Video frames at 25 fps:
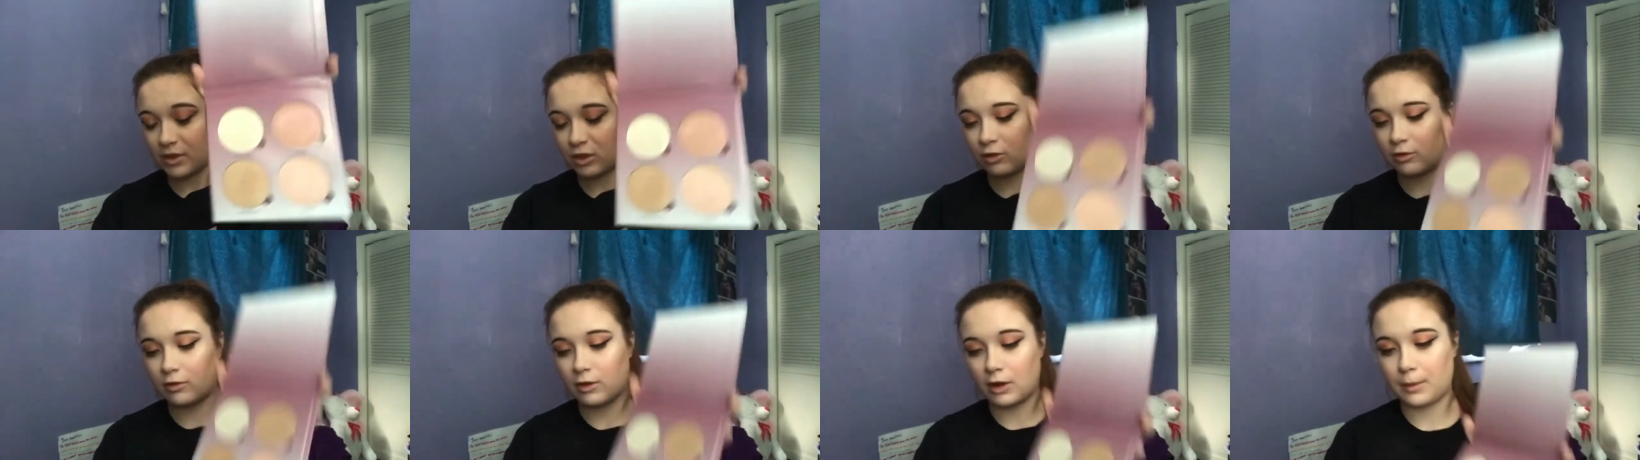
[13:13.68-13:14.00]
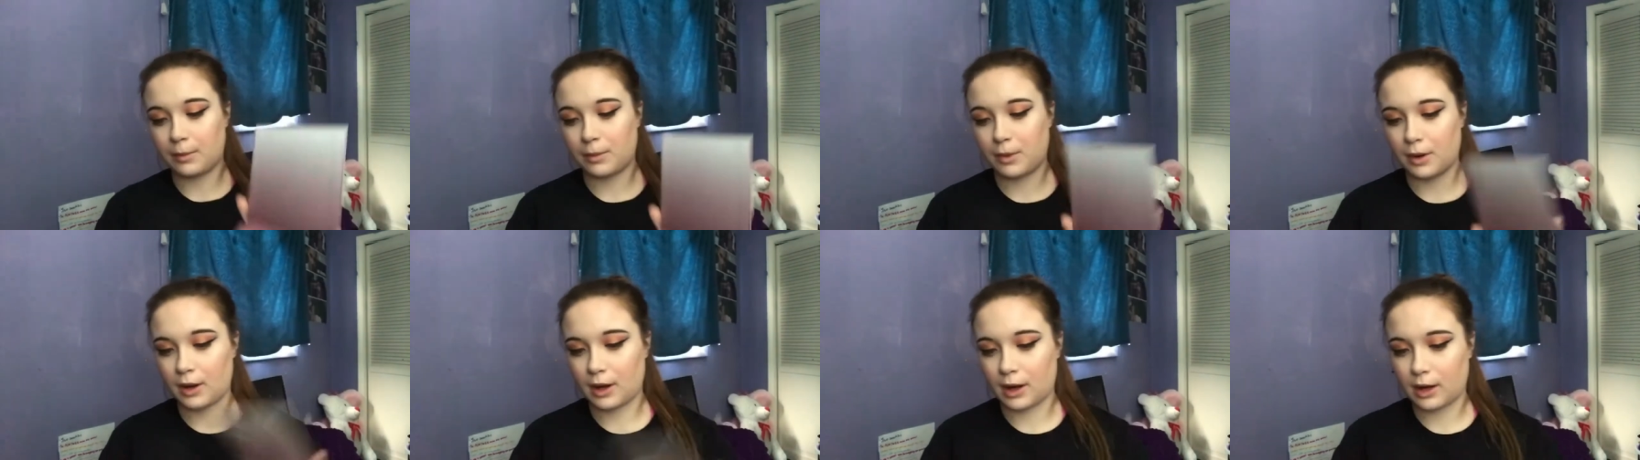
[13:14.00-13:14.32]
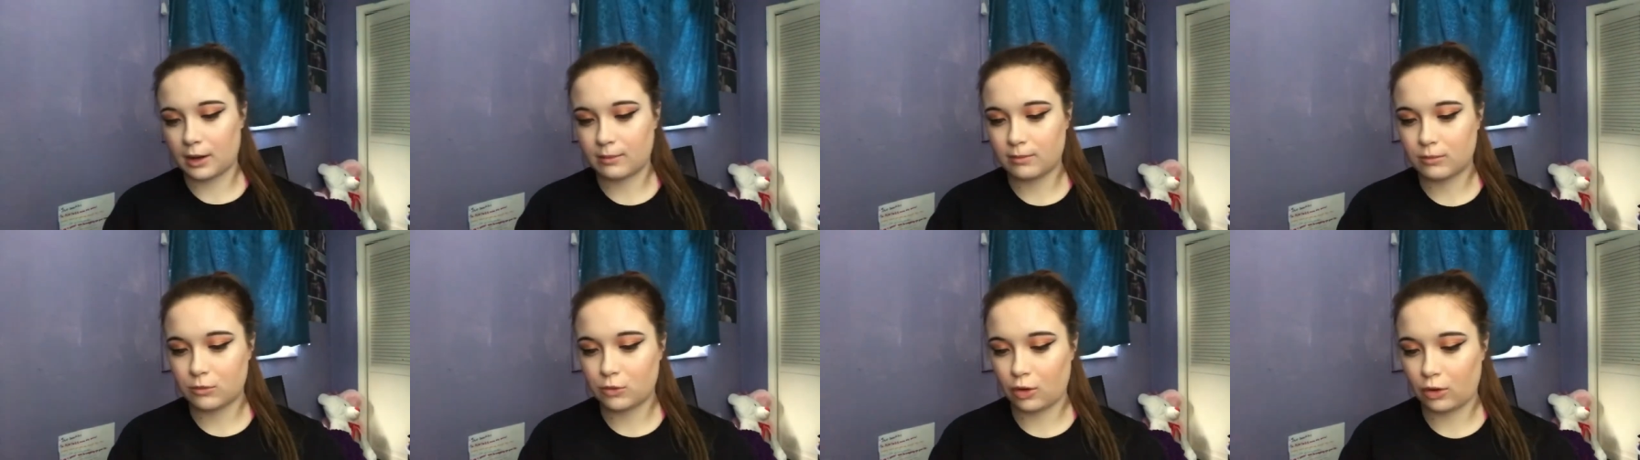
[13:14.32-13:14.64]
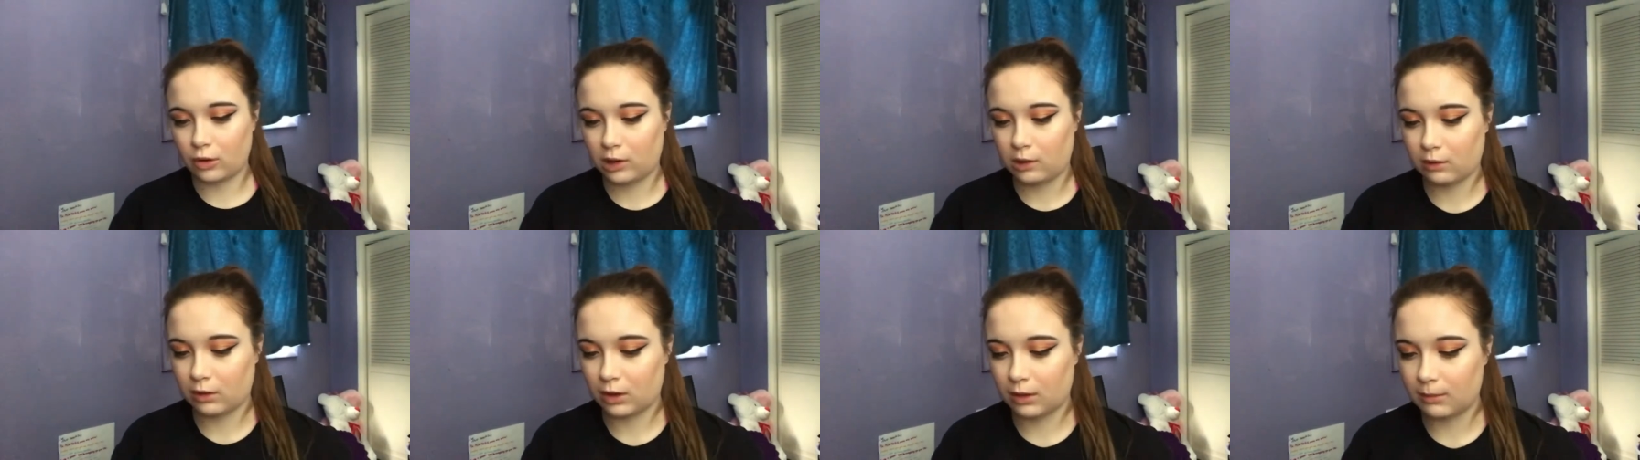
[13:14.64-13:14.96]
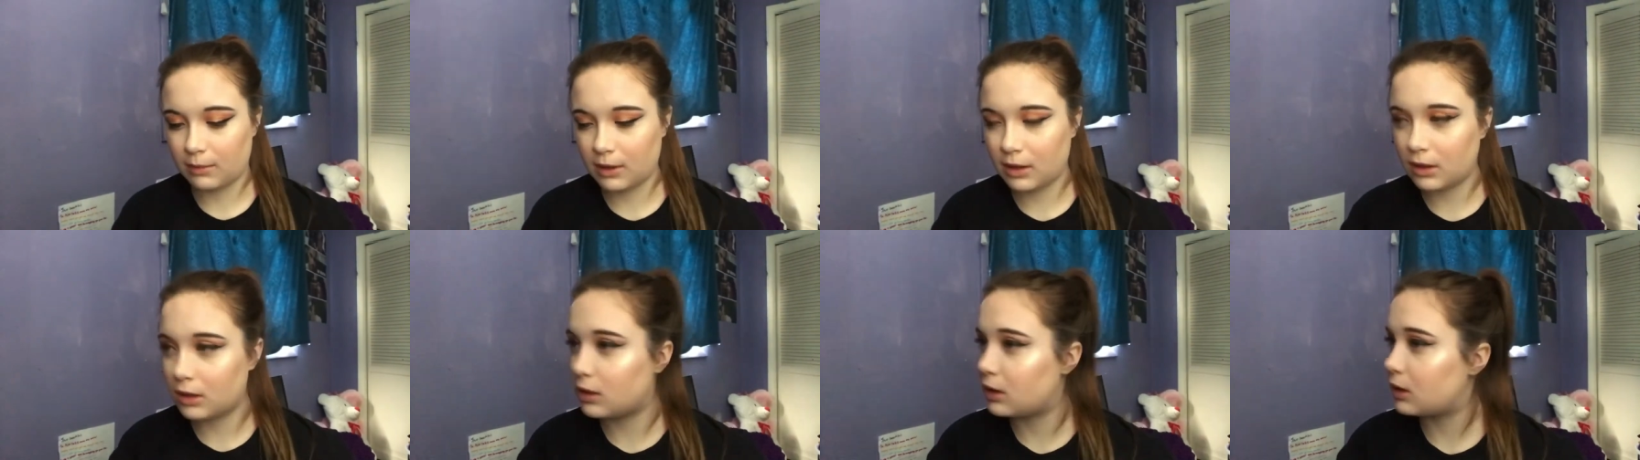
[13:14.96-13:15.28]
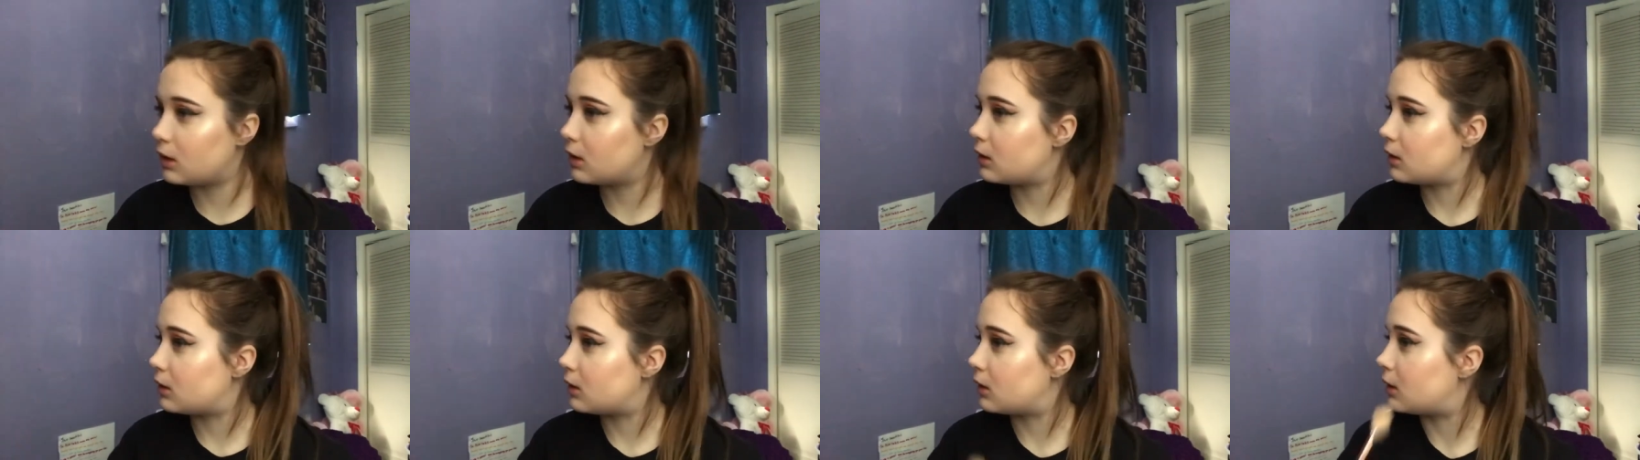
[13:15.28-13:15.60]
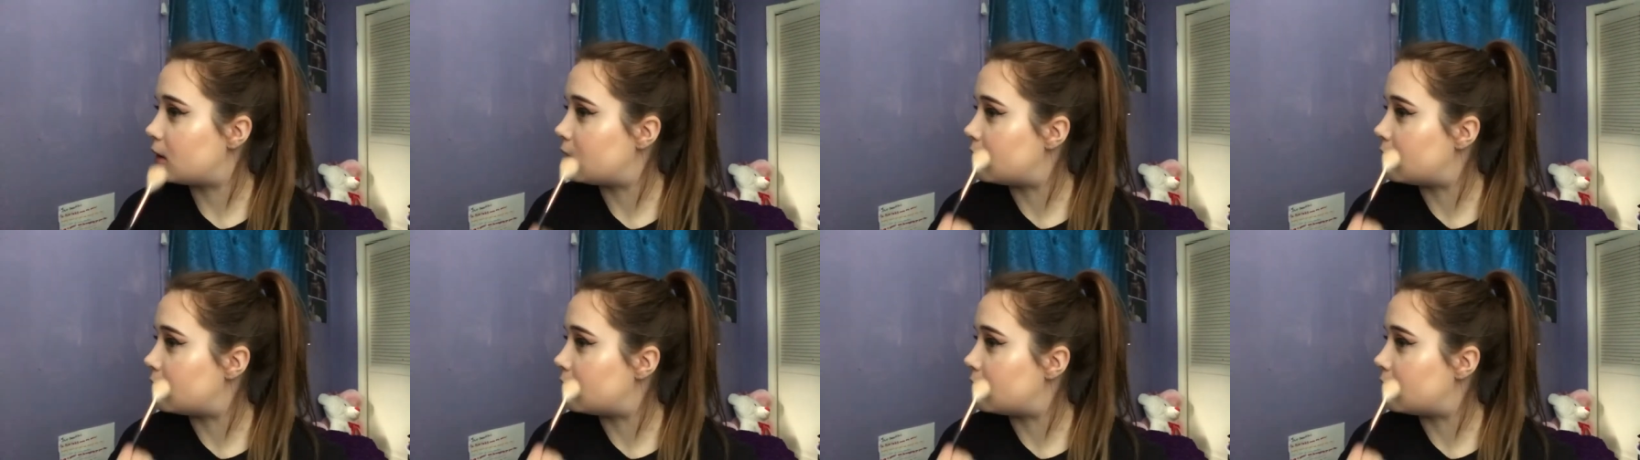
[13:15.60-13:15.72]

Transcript: They're very pretty. Totally recommend it.